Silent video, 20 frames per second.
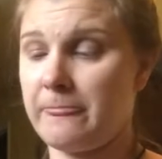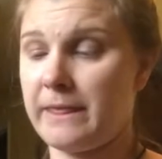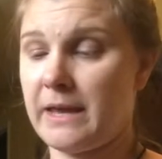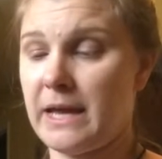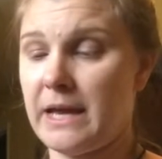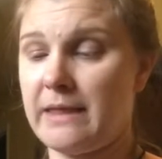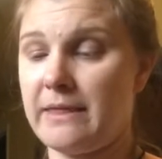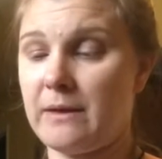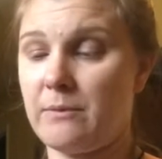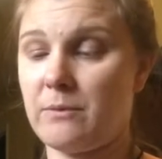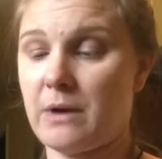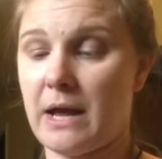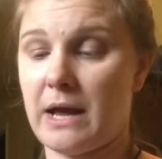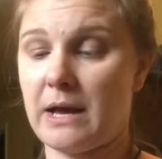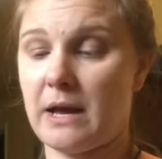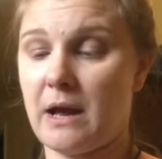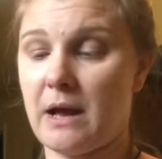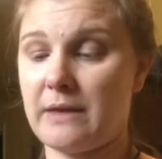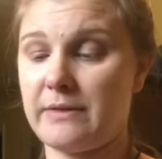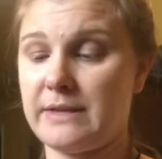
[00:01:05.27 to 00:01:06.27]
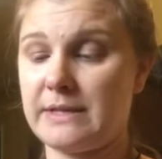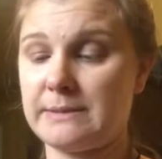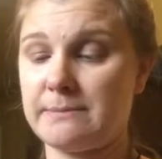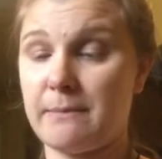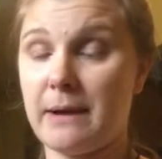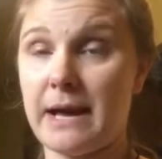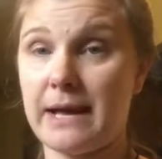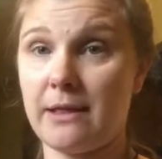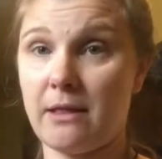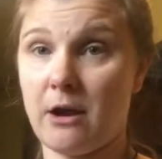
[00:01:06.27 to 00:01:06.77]
And then I got these
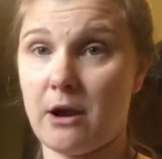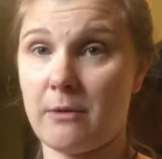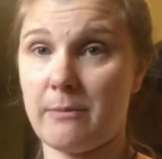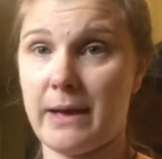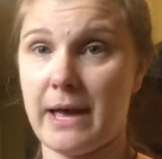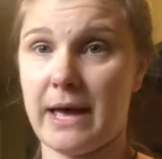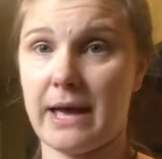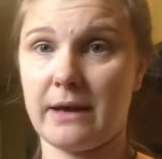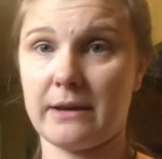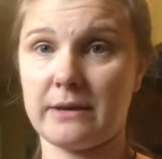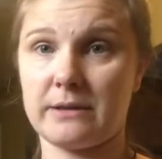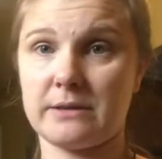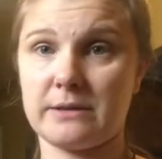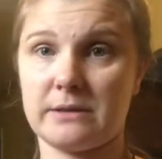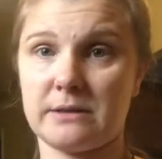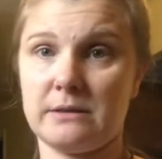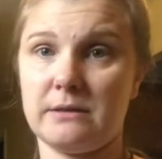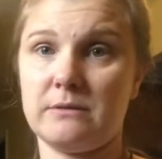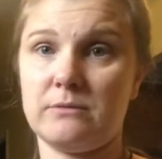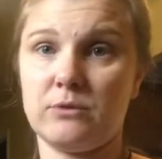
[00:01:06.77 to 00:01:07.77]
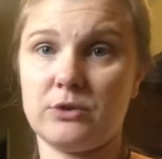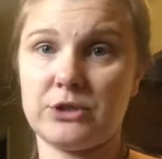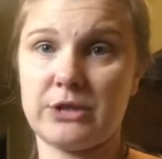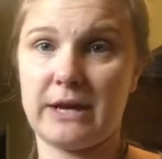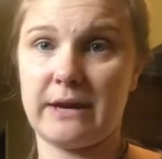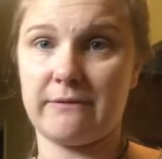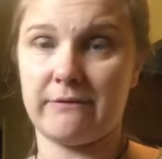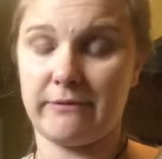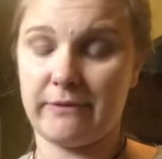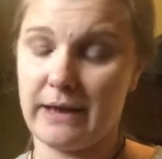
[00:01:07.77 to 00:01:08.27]
Mylar bags, which
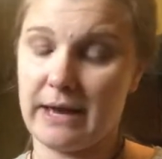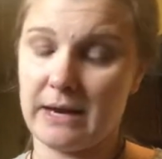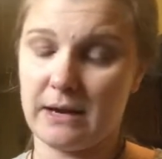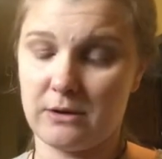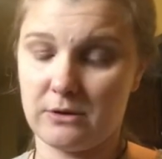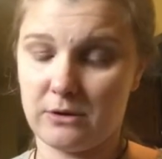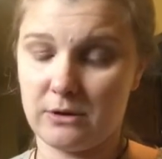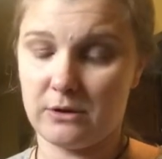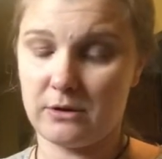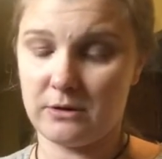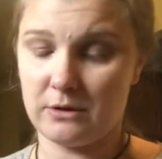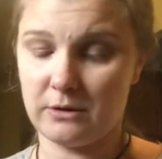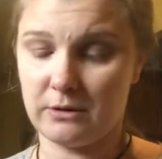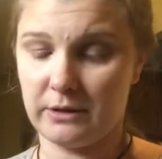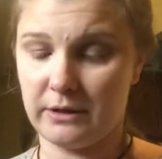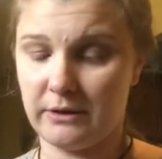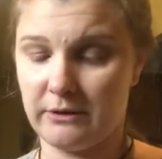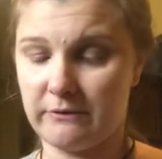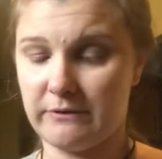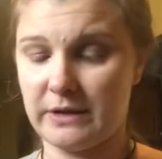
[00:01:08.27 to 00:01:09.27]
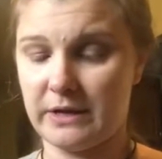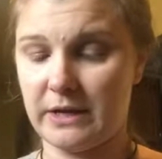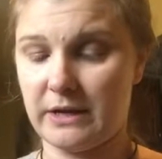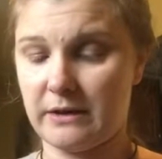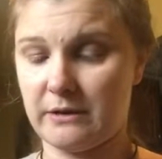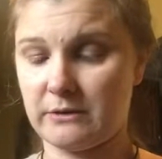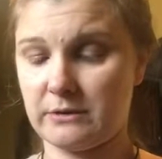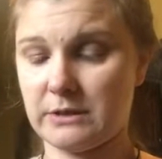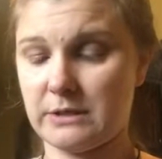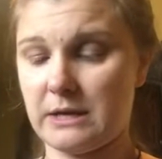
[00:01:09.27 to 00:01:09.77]
I've had in earlier
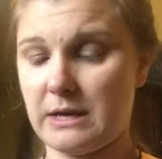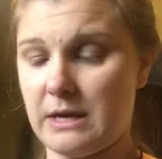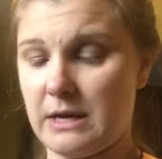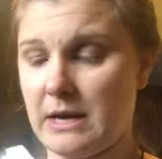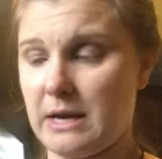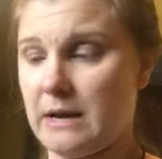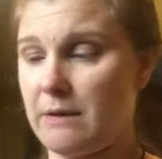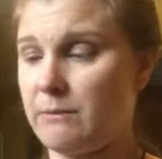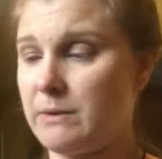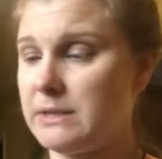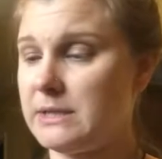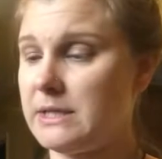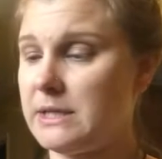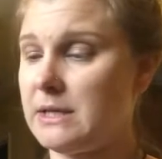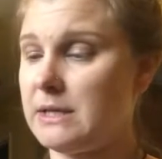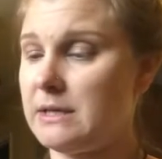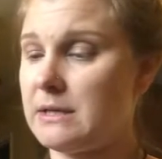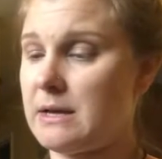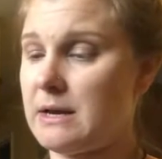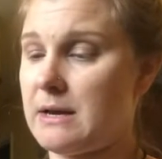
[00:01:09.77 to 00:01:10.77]
videos, and we did